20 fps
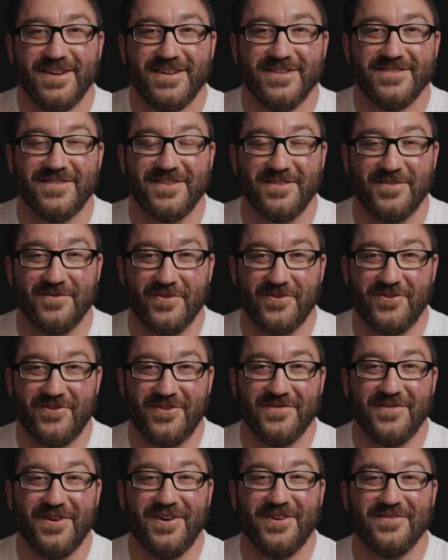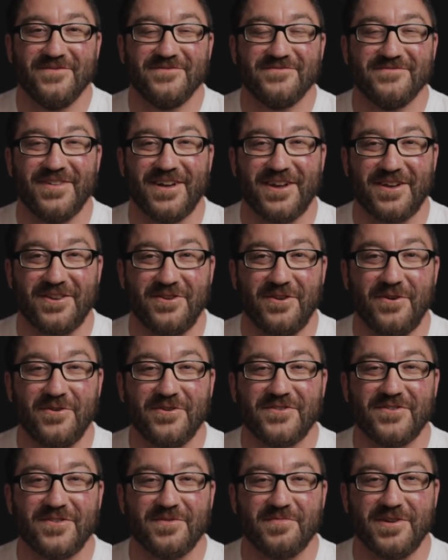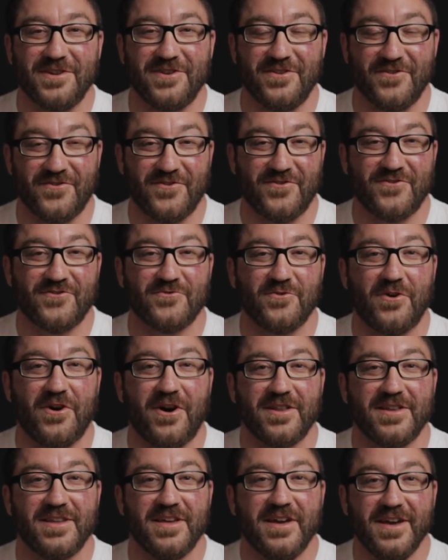She felt like noticeably distraught